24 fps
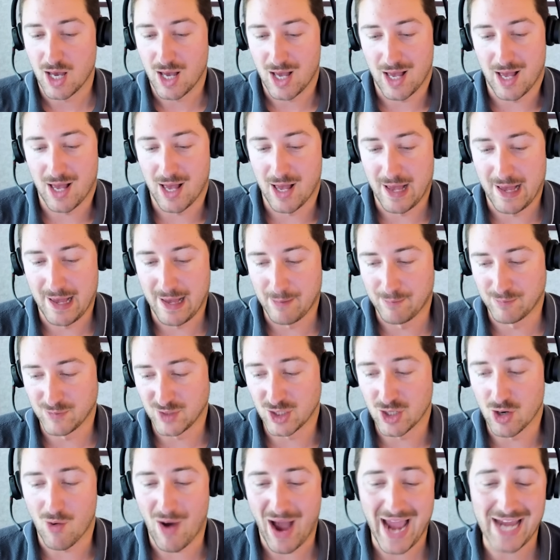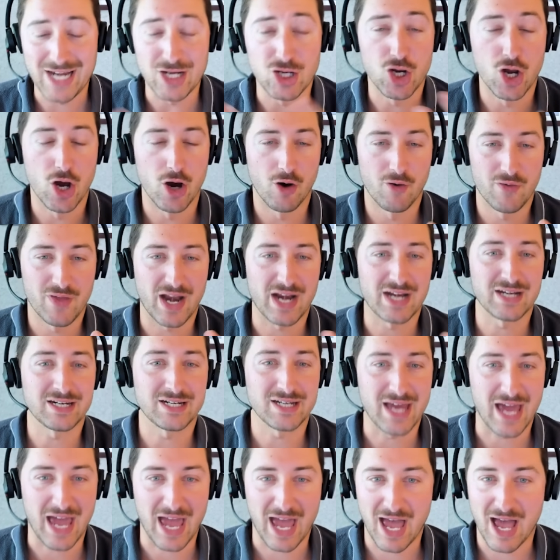I know that I need
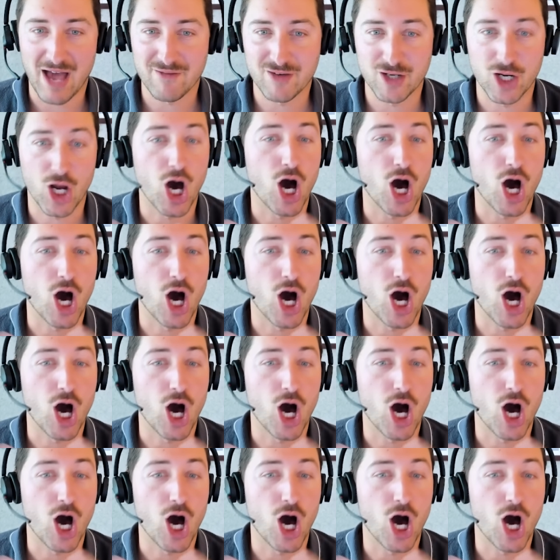to have an